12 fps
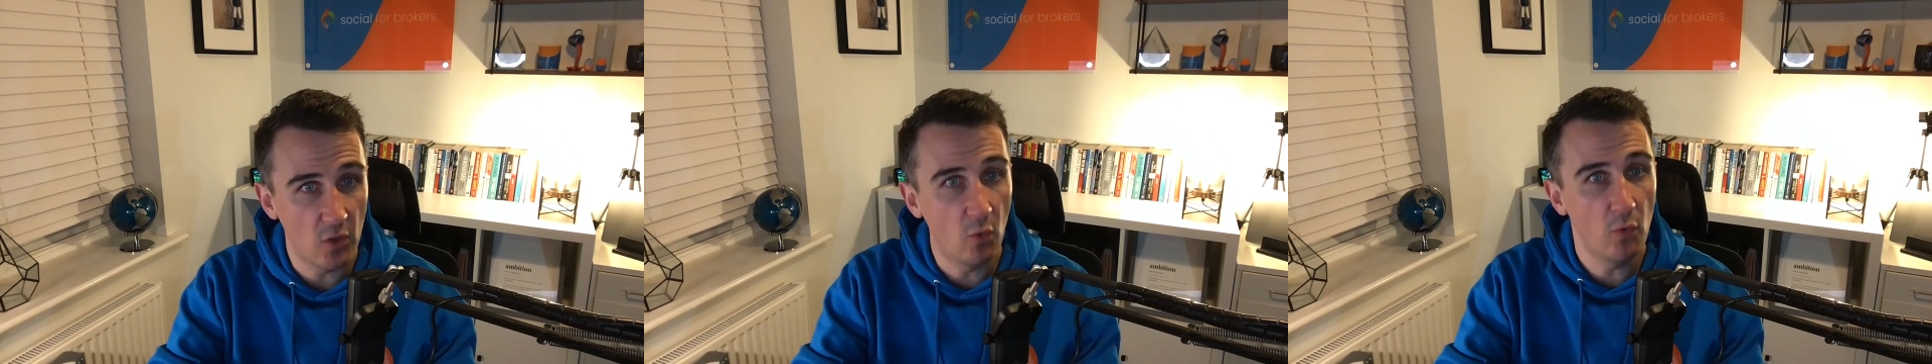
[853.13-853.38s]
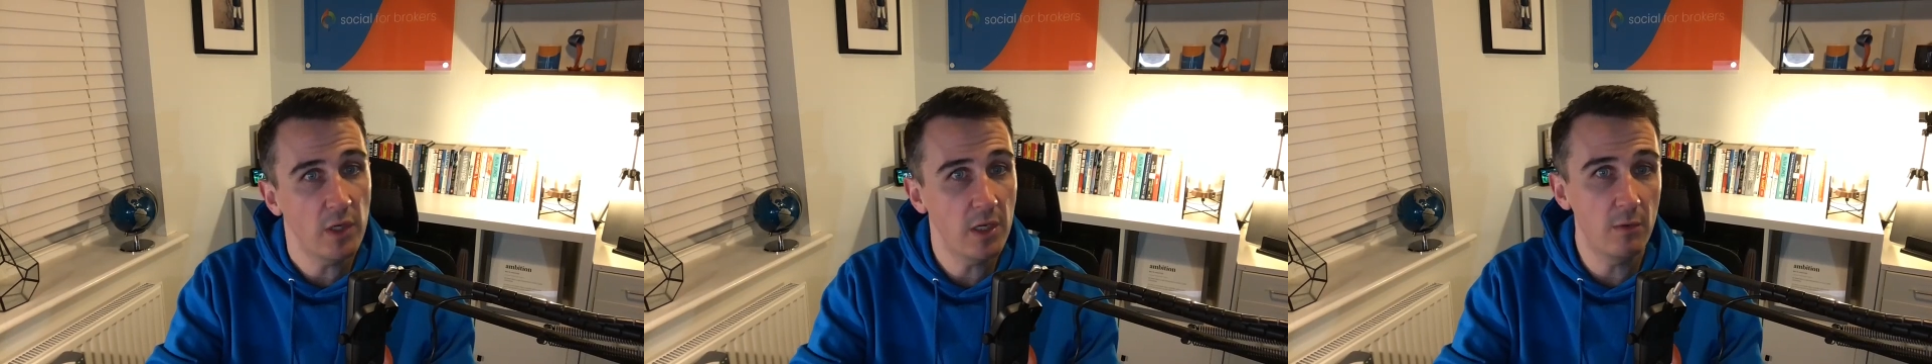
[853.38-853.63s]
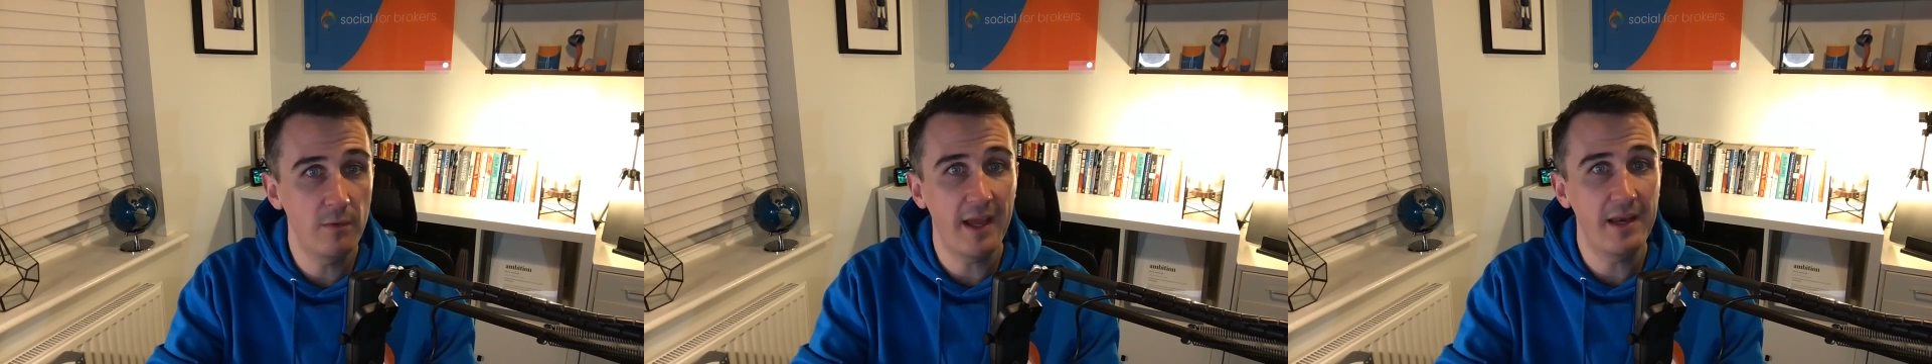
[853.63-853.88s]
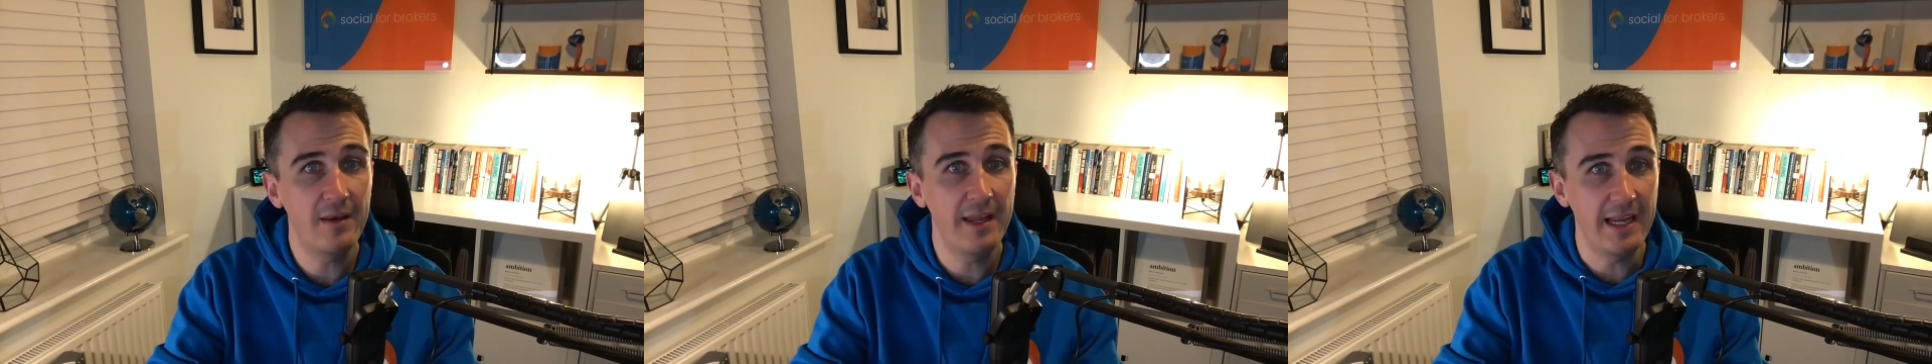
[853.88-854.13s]
All you
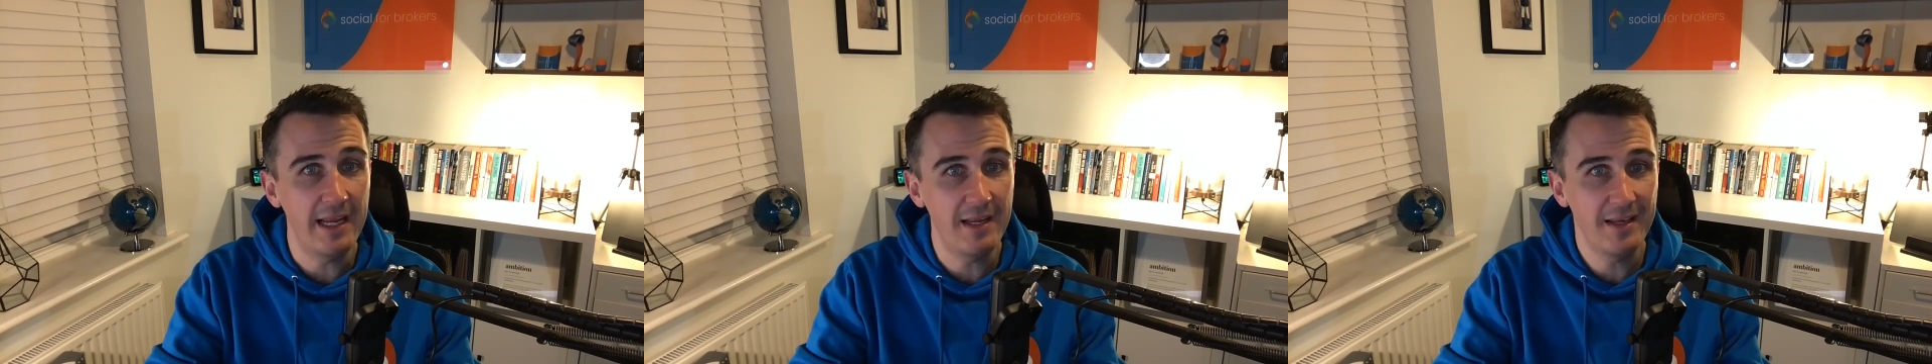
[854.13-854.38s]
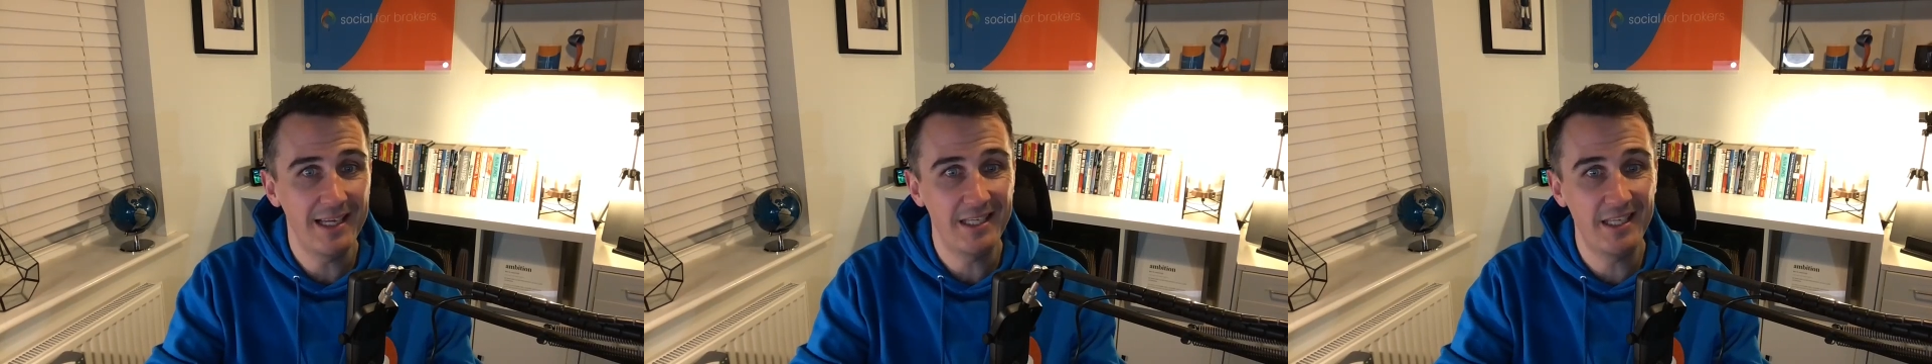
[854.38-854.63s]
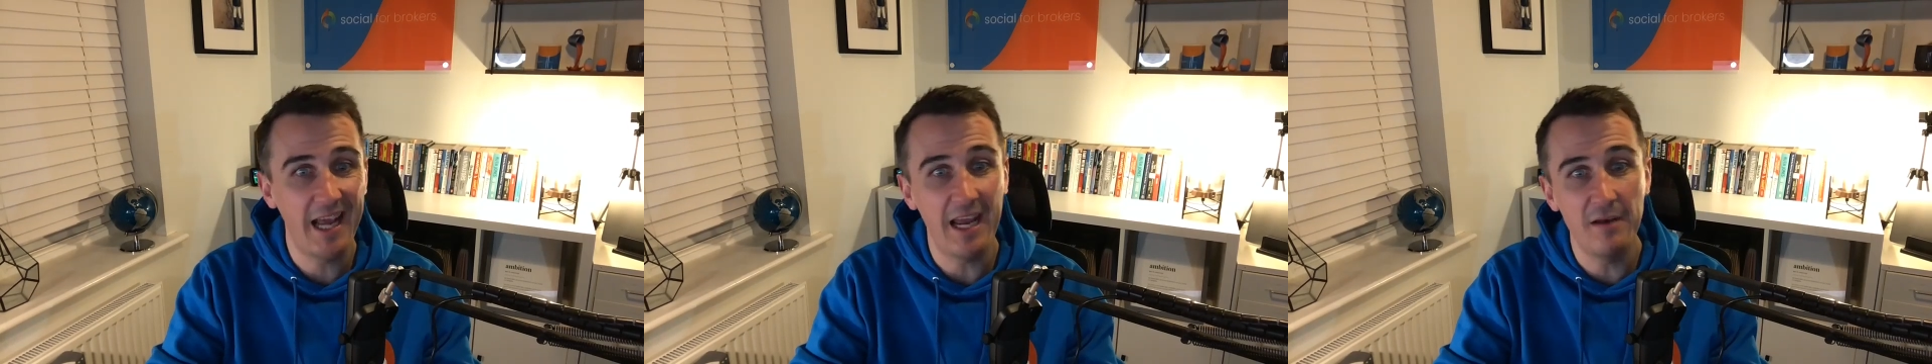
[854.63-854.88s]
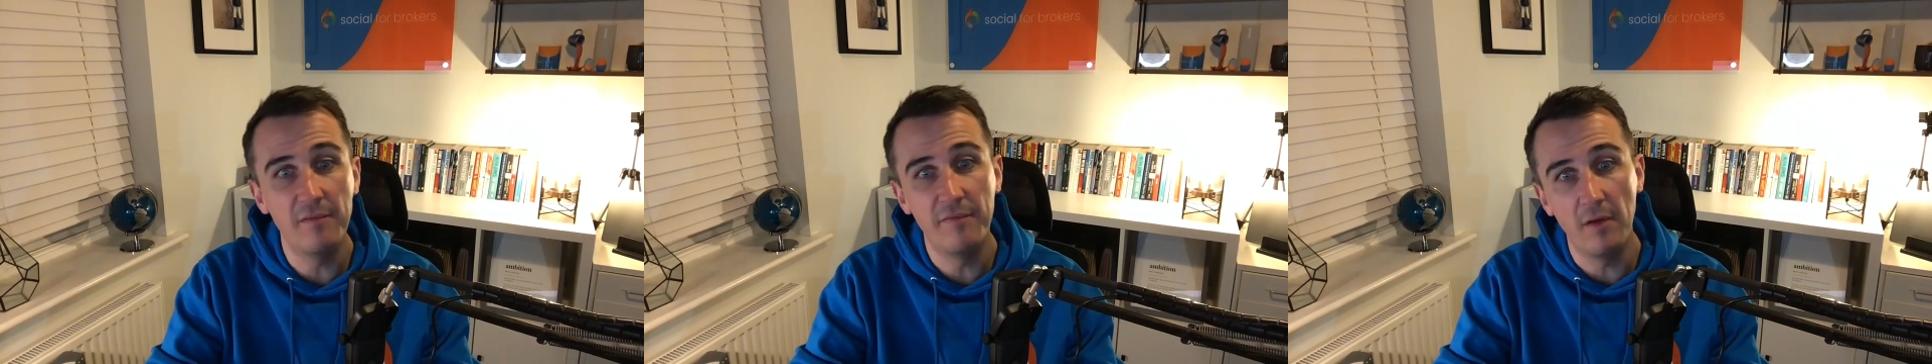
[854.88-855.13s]
then need is
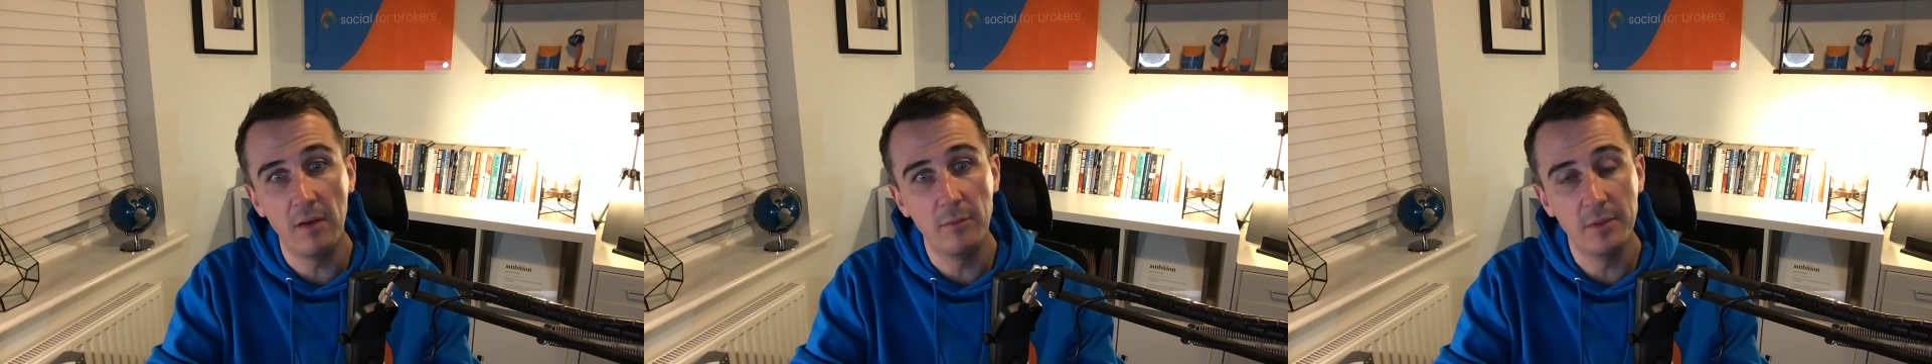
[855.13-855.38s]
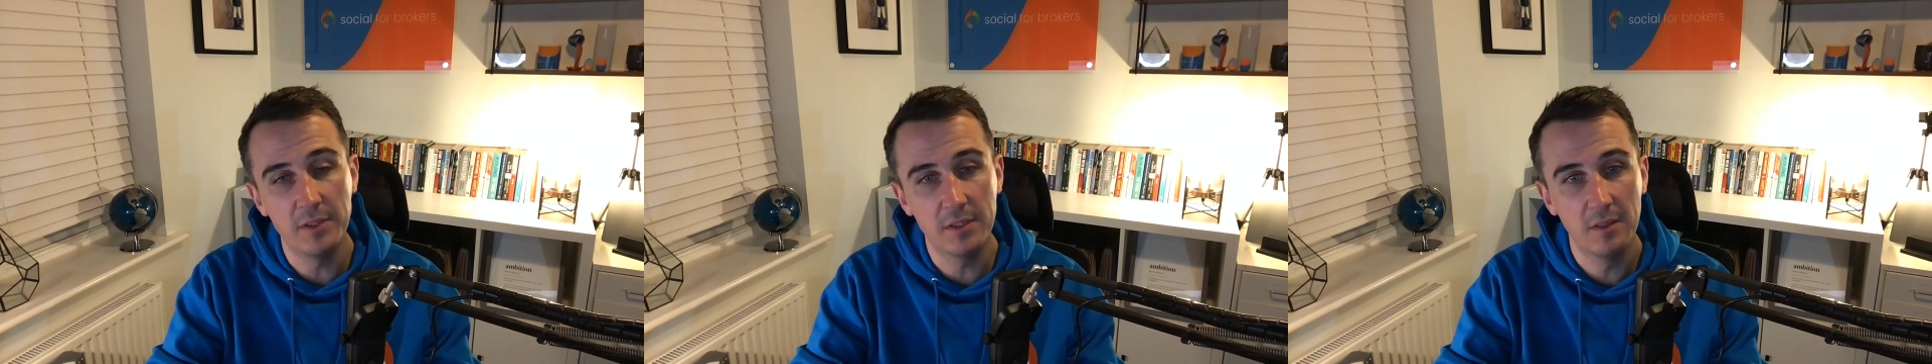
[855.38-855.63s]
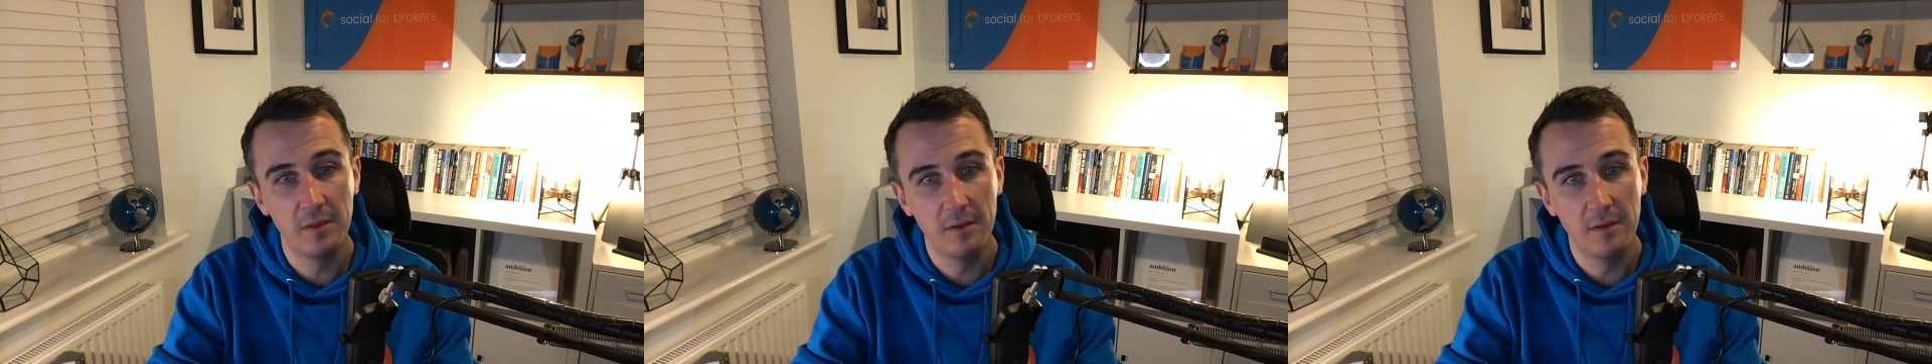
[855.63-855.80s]
10 followers